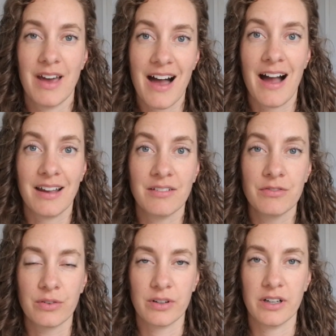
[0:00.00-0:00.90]
high
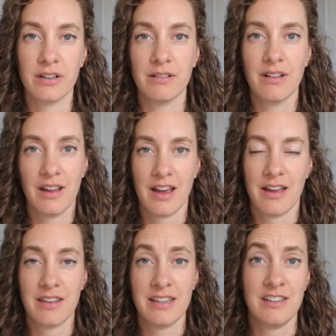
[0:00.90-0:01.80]
for
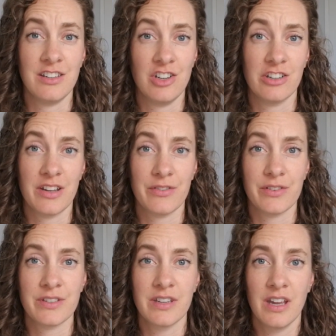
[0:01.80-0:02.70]
uh, the TTG levels.